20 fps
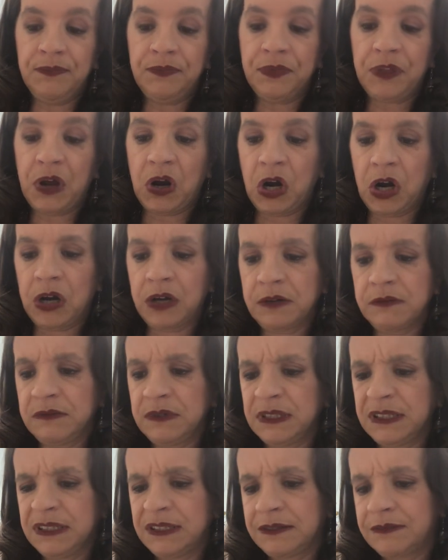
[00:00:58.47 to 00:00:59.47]
The heart
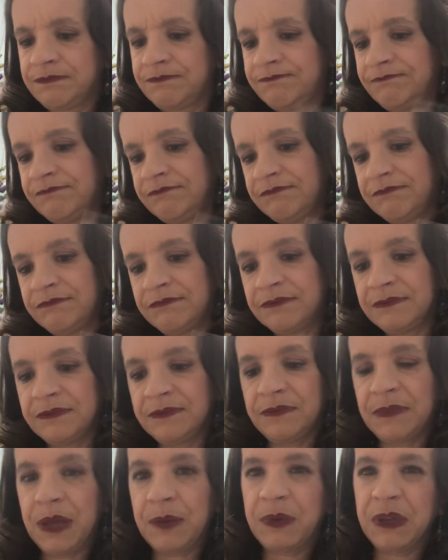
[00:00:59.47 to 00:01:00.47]
is
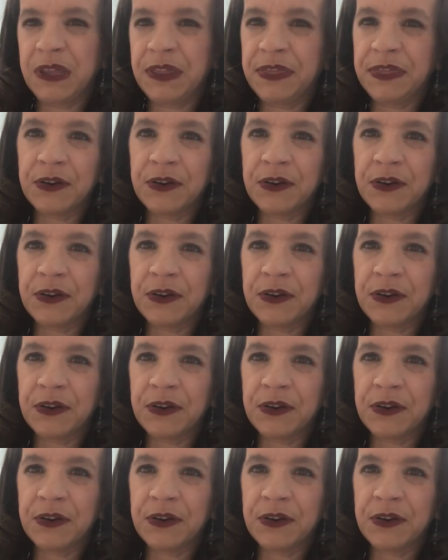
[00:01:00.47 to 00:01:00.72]
maybe